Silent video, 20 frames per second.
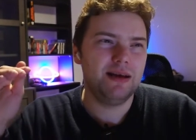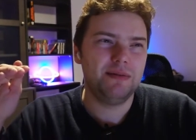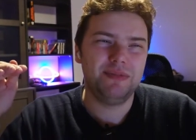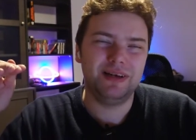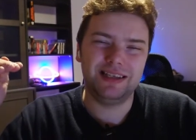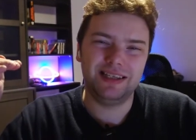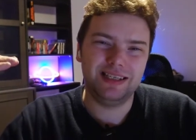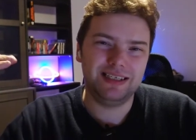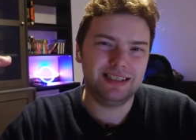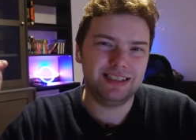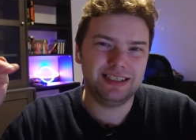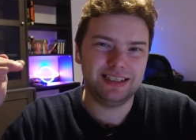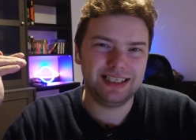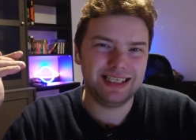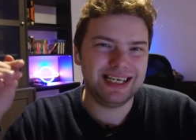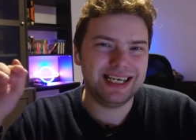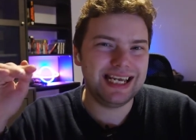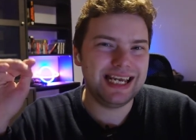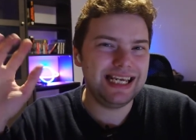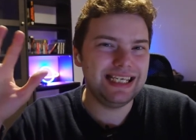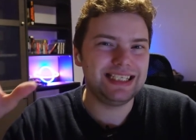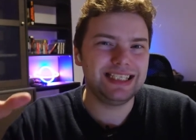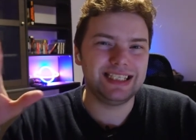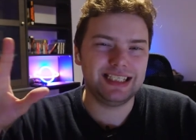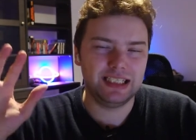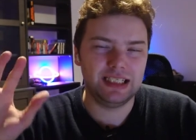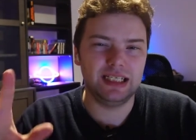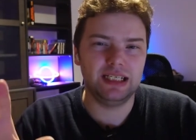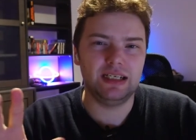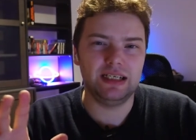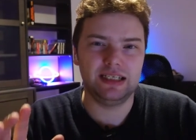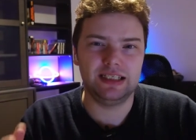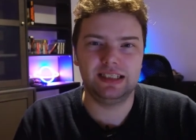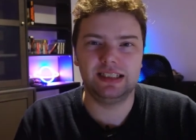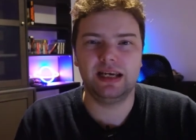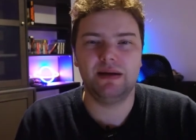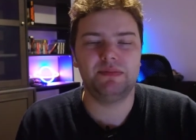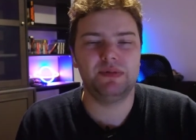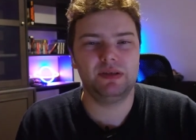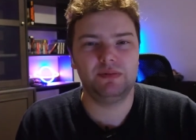but this is still
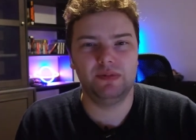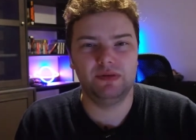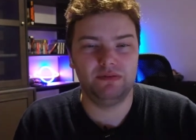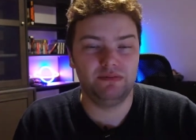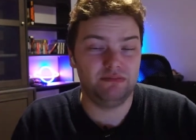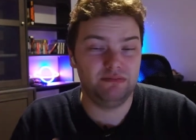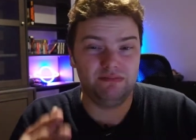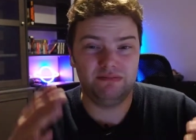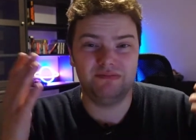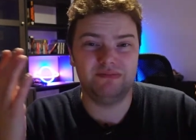acceptable.